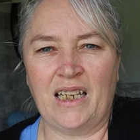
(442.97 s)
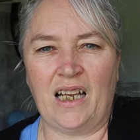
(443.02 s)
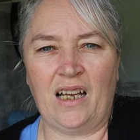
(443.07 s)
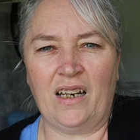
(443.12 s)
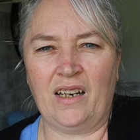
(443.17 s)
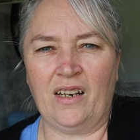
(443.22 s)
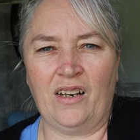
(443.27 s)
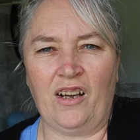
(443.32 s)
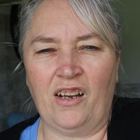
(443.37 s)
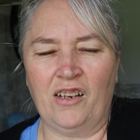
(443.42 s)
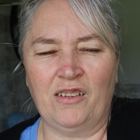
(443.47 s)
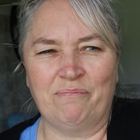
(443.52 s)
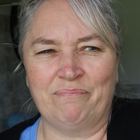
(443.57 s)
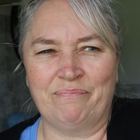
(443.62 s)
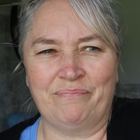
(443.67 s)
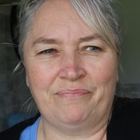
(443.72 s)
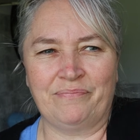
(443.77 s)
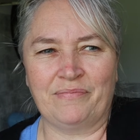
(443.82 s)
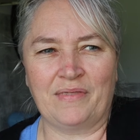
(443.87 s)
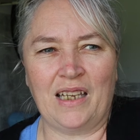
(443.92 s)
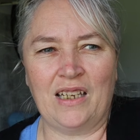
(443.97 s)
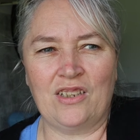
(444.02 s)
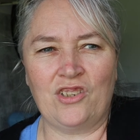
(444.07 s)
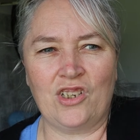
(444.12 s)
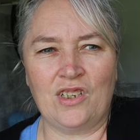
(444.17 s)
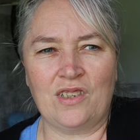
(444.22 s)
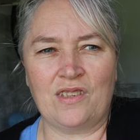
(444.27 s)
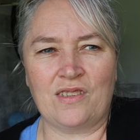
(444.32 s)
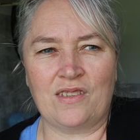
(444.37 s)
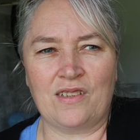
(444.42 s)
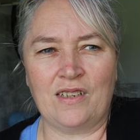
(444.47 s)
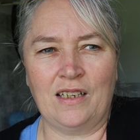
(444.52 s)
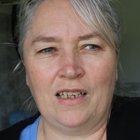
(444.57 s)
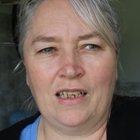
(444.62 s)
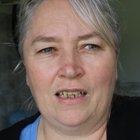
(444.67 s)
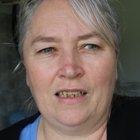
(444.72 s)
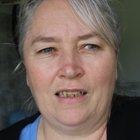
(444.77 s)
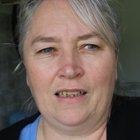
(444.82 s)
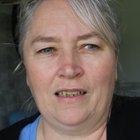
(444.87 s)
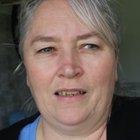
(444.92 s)
I don't know. It just,
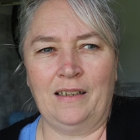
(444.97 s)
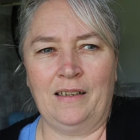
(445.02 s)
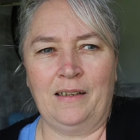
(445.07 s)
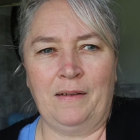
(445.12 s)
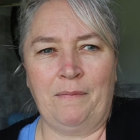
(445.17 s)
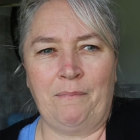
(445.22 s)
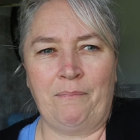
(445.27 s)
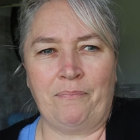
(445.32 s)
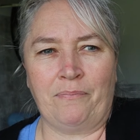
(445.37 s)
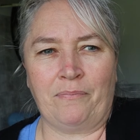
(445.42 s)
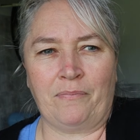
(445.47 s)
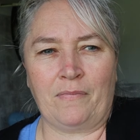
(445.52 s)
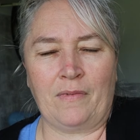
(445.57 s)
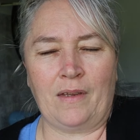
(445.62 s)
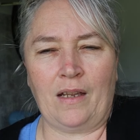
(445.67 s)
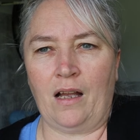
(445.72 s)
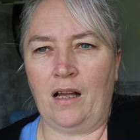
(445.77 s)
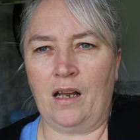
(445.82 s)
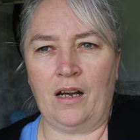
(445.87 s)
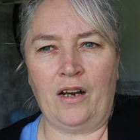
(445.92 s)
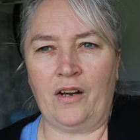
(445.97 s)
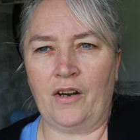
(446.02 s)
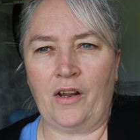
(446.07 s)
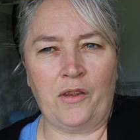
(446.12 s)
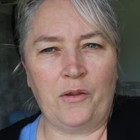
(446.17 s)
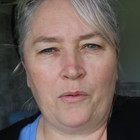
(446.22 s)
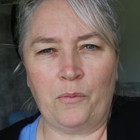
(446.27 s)
I don't know,